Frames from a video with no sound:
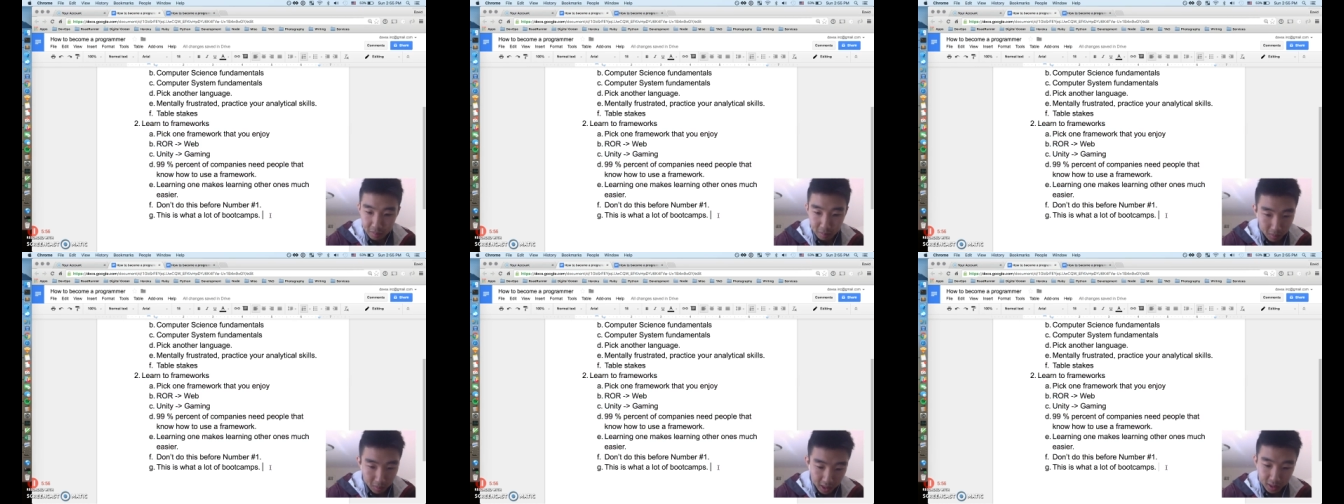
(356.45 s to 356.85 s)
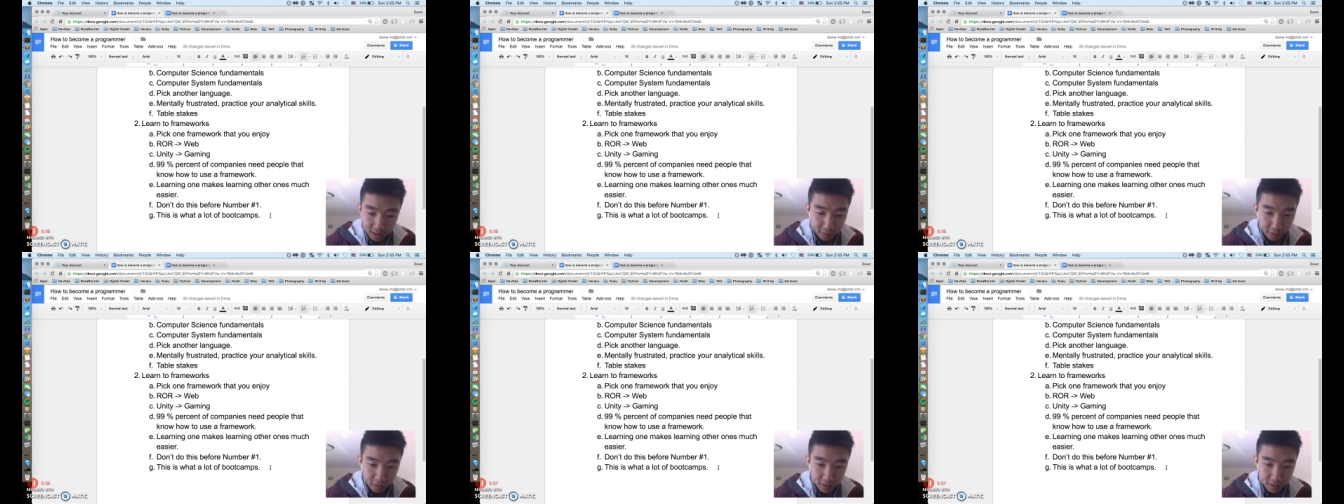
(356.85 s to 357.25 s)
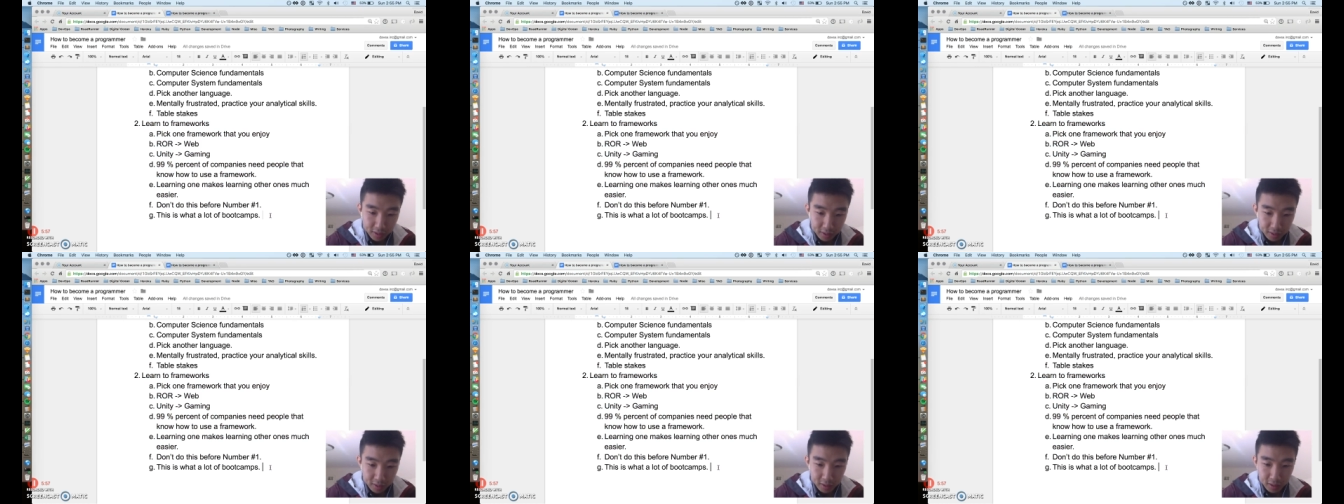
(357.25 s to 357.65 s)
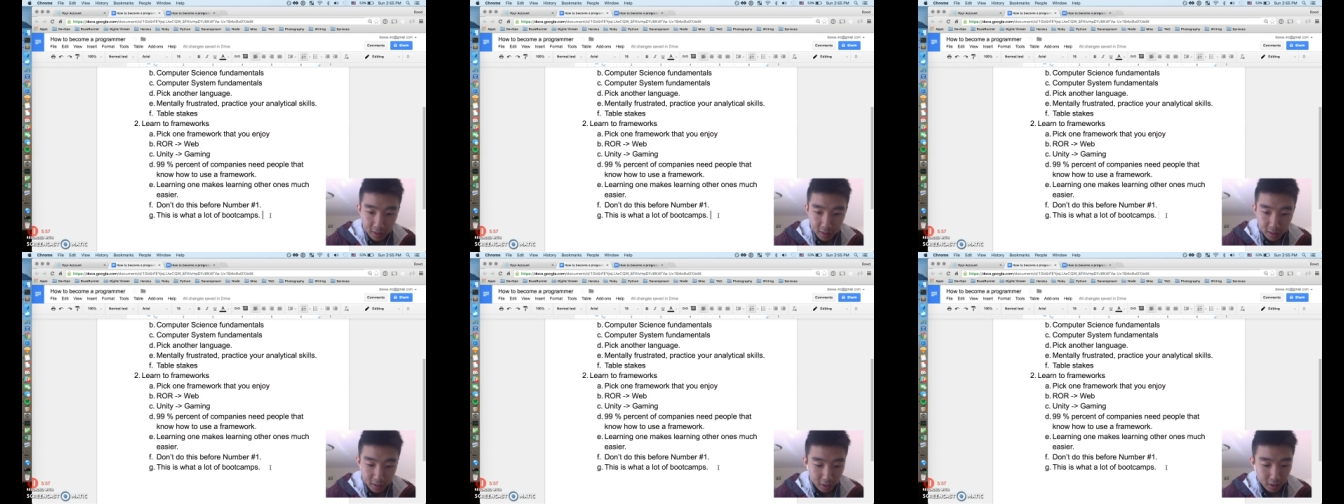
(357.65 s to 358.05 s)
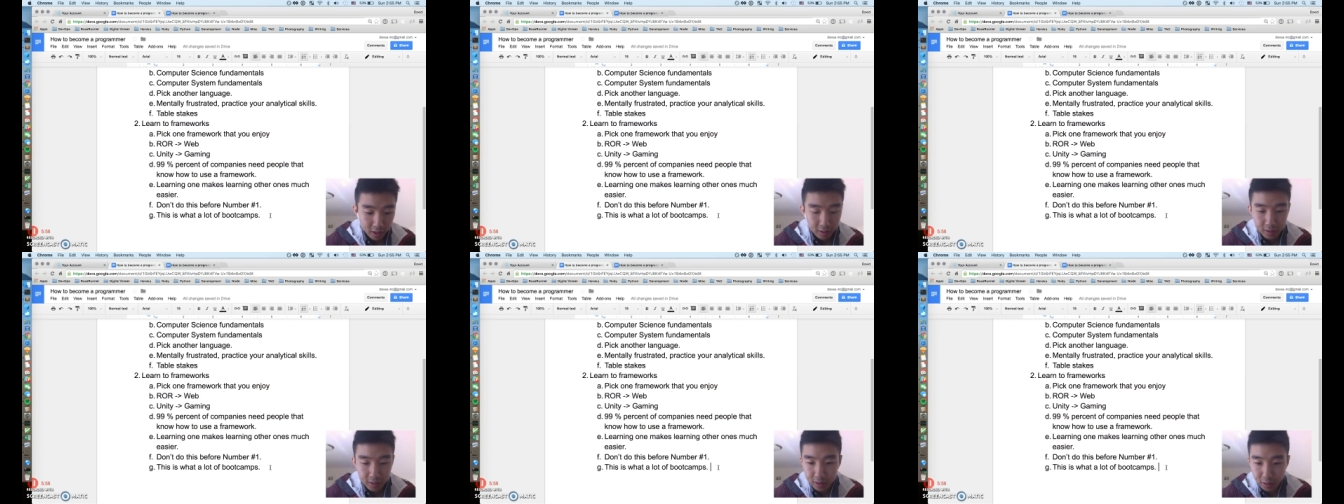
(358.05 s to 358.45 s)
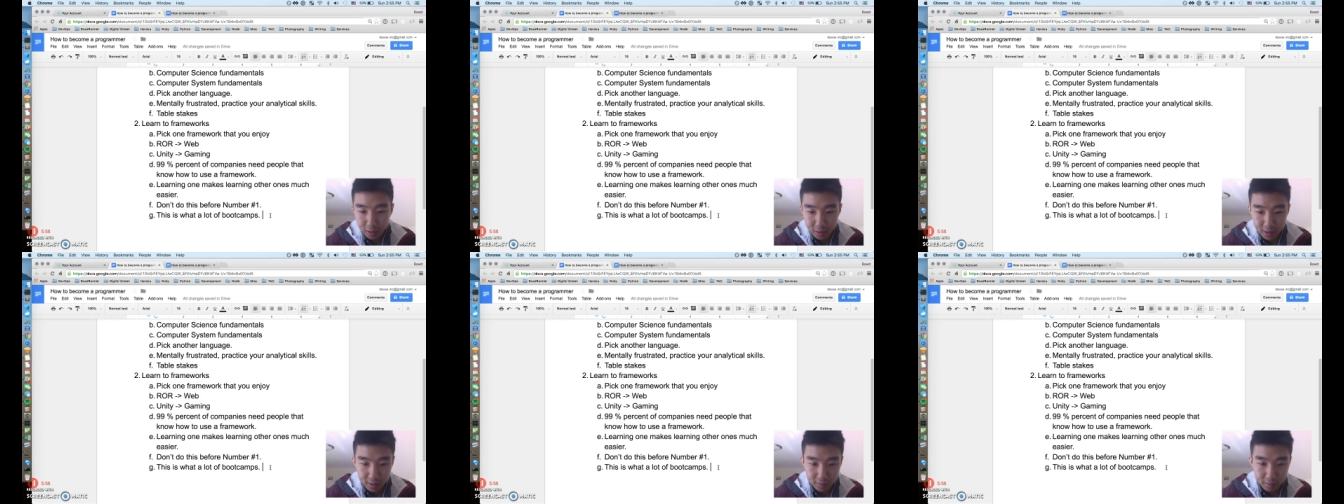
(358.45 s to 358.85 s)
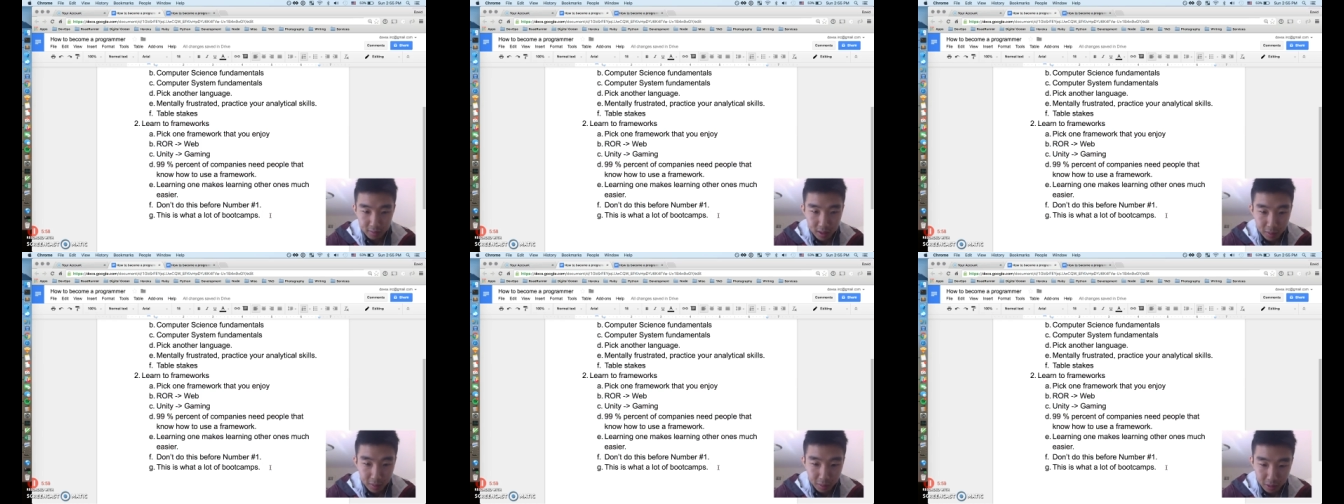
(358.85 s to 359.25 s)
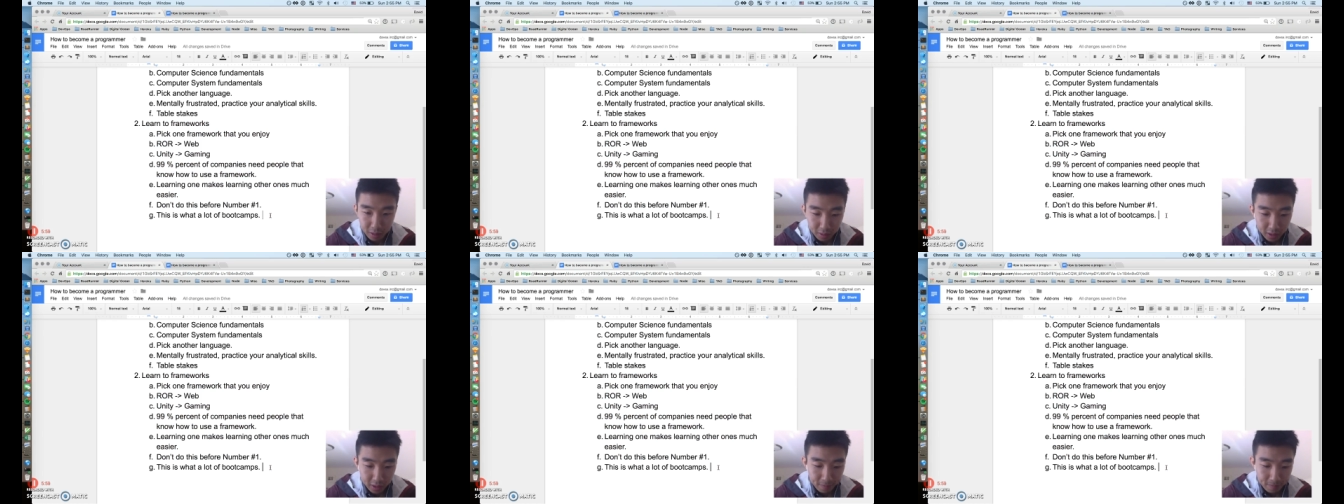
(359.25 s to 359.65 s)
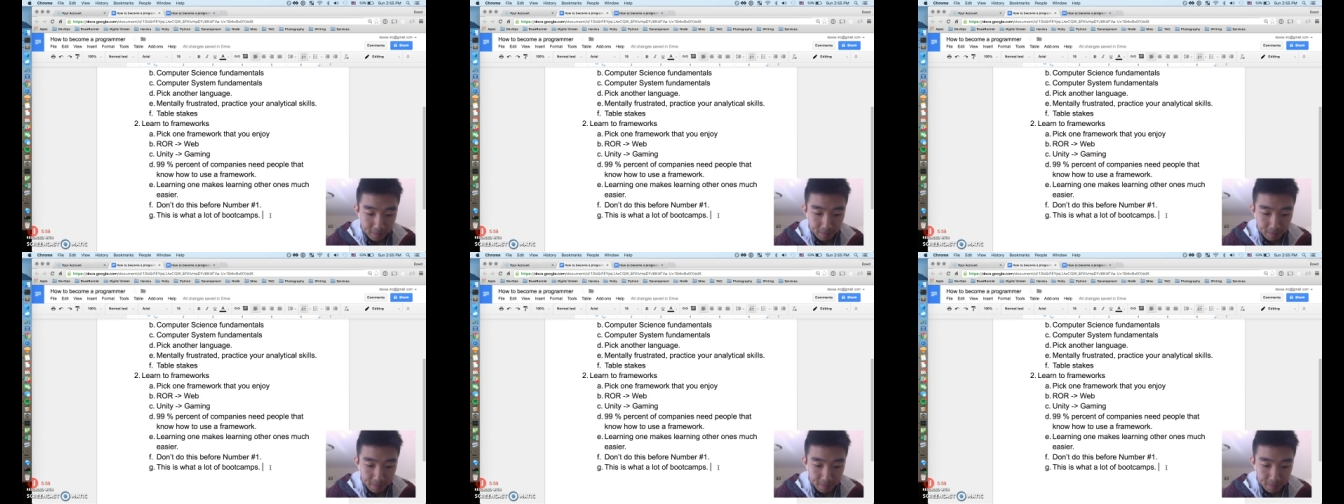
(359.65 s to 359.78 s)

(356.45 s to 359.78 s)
make a difference. All right, let's go to number three.